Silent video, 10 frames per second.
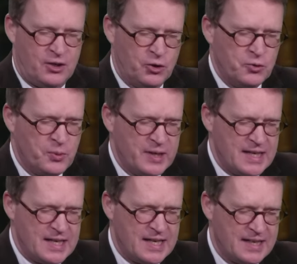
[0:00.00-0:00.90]
Lord,
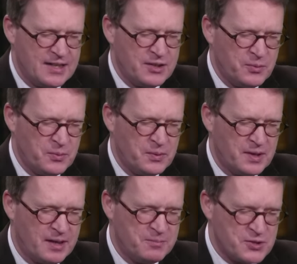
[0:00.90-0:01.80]
we
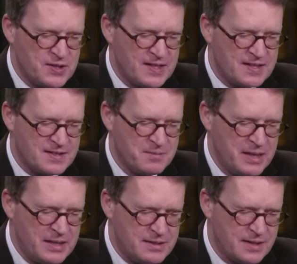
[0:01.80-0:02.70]
come to this
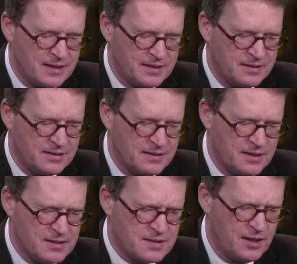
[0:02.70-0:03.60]
amazing
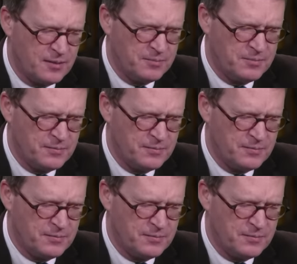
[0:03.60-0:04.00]
Psalm